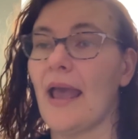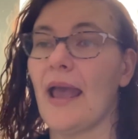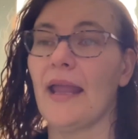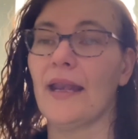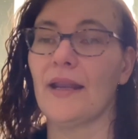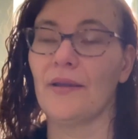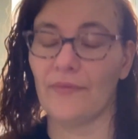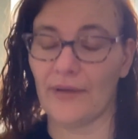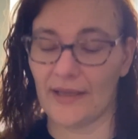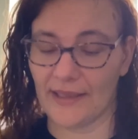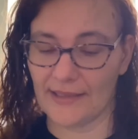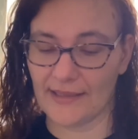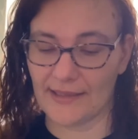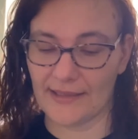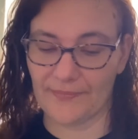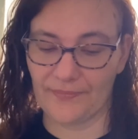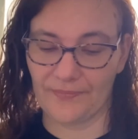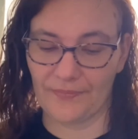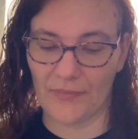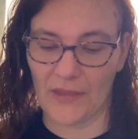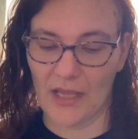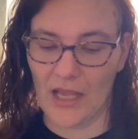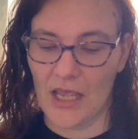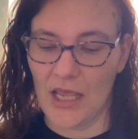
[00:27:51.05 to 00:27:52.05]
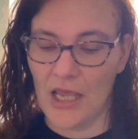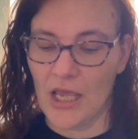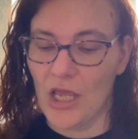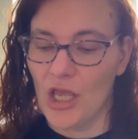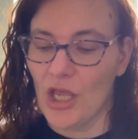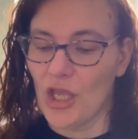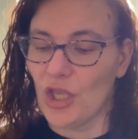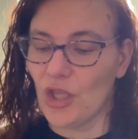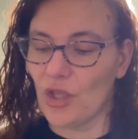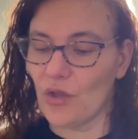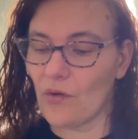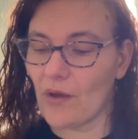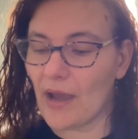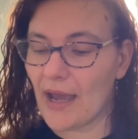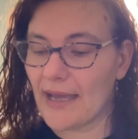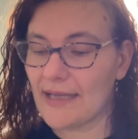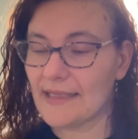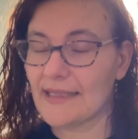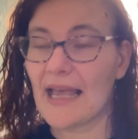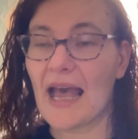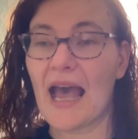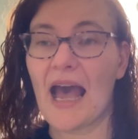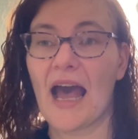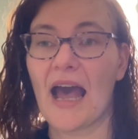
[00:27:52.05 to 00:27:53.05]
Anyways, you
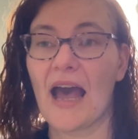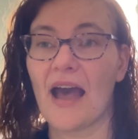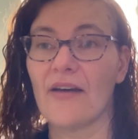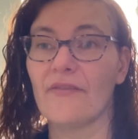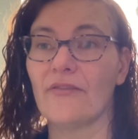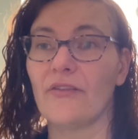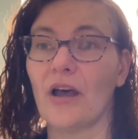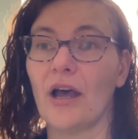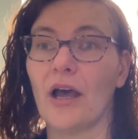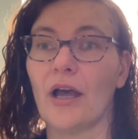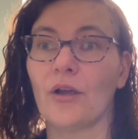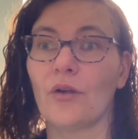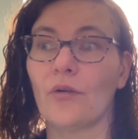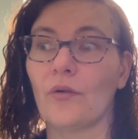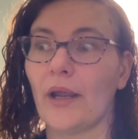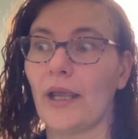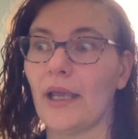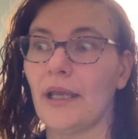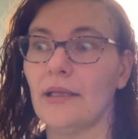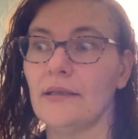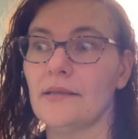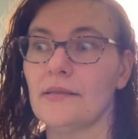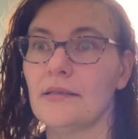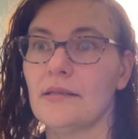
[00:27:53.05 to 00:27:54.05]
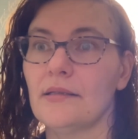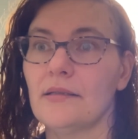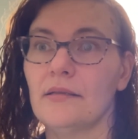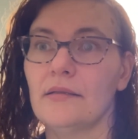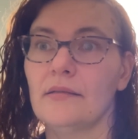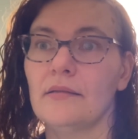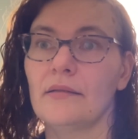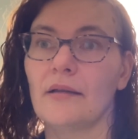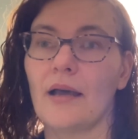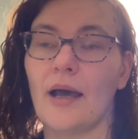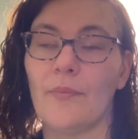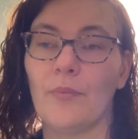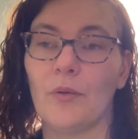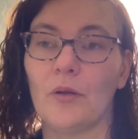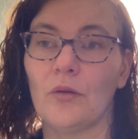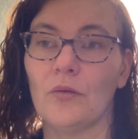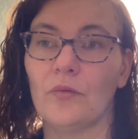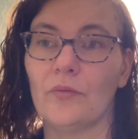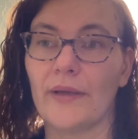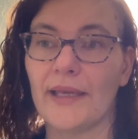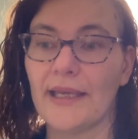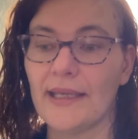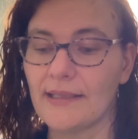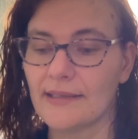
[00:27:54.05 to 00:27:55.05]
guys have a great couple
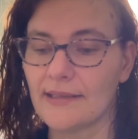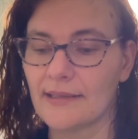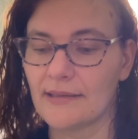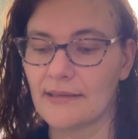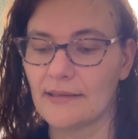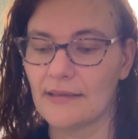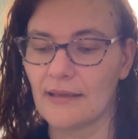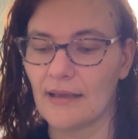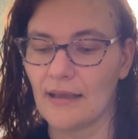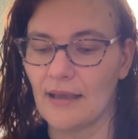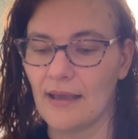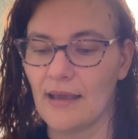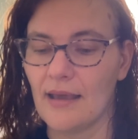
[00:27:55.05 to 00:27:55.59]
of weeks.